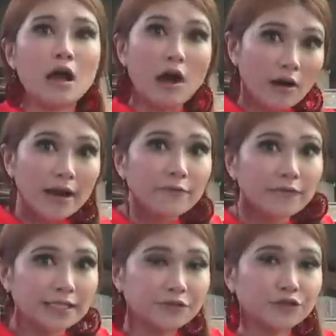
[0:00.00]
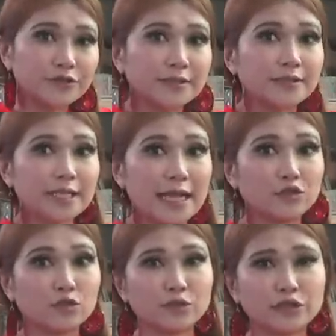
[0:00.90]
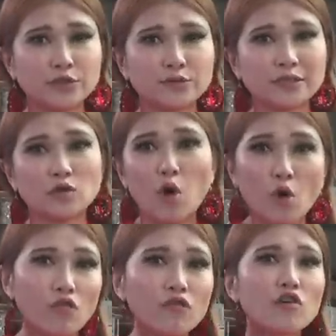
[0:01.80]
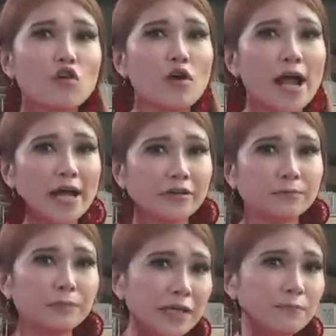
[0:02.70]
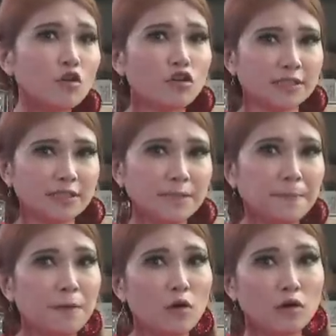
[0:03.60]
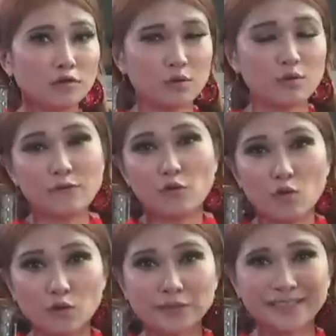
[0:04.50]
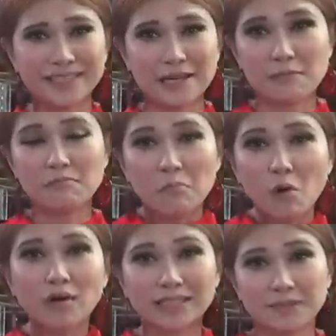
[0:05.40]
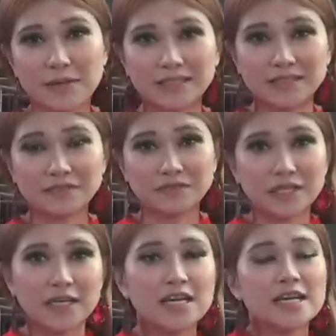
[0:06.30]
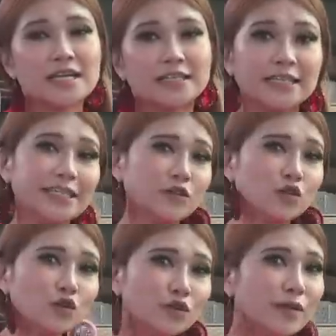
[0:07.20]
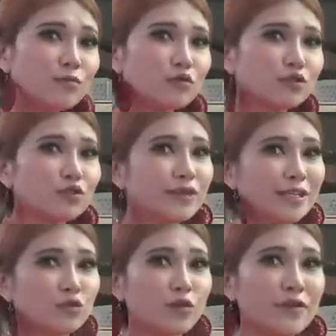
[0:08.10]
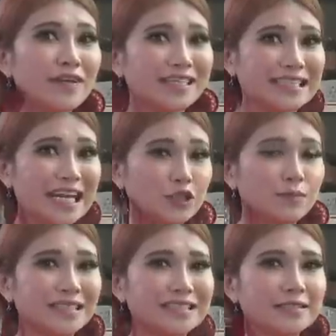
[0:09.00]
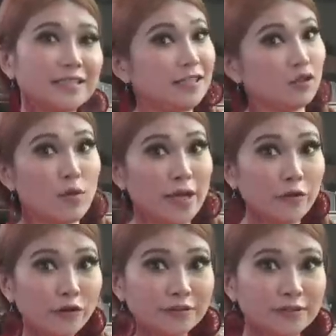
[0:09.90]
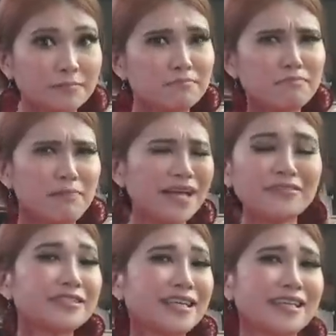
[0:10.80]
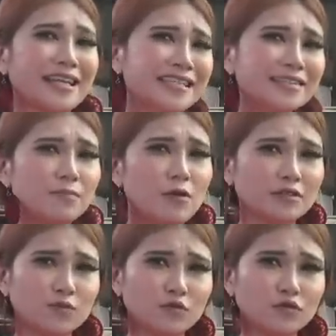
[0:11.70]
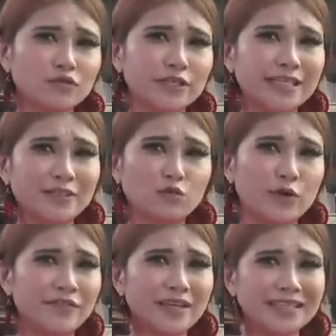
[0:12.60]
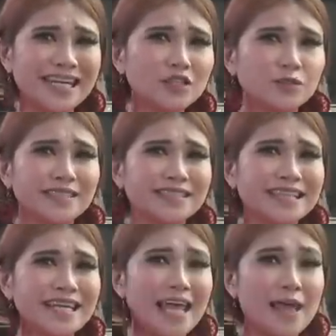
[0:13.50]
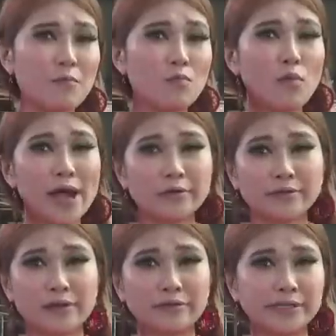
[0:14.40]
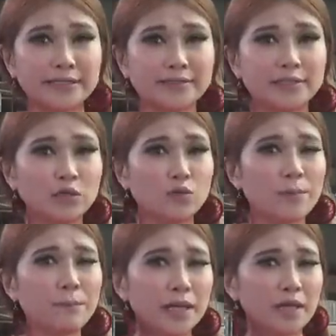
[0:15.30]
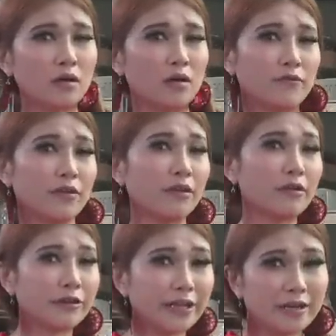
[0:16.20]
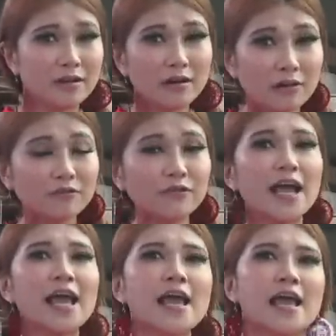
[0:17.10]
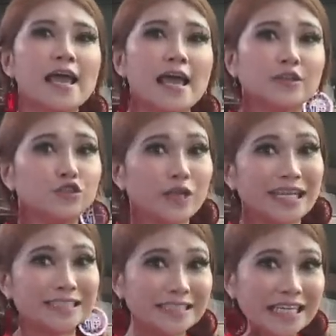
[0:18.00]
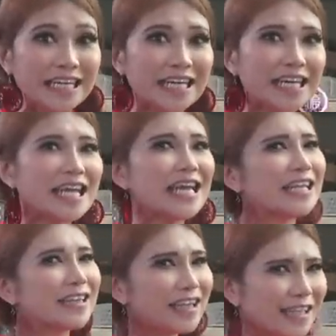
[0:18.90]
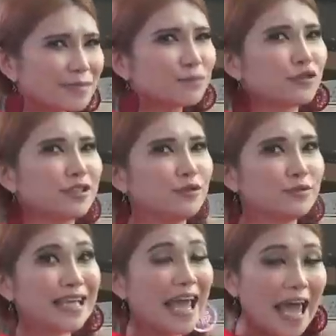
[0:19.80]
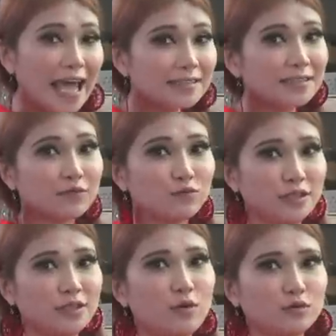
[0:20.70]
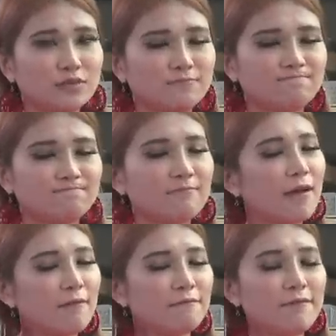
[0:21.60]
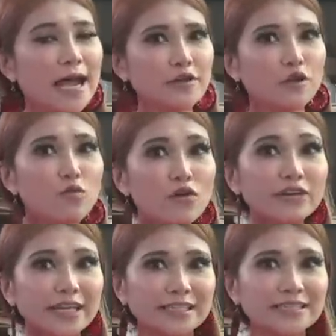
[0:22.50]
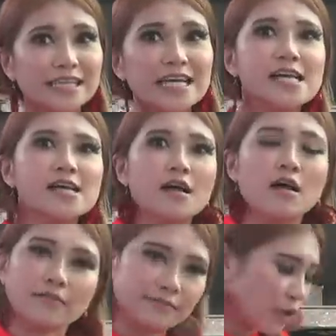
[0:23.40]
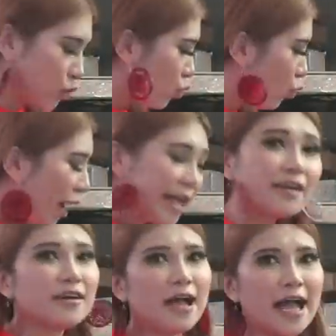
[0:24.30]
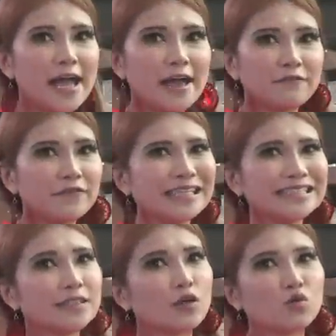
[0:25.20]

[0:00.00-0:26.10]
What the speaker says: RF lasers tend to produce an overall higher beam quality, although of course they are more expensive. The included rotary engraving attachment is quite good, better than the LaserBox rotary engraving attachment. And while there is still a bit of a learning curve, as you can see, it does produce excellent results. Final verdict. The Gweike RF is a